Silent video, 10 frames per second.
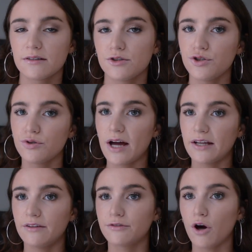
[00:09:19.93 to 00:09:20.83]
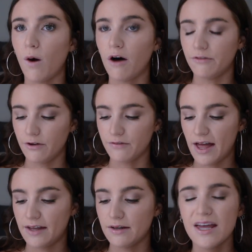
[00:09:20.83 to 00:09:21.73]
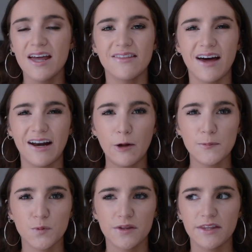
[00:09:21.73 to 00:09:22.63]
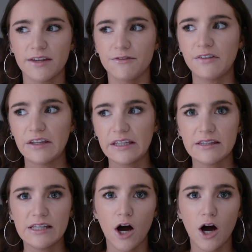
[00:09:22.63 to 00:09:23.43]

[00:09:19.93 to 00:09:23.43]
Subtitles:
to kind of go off of, and that helps with like filling in the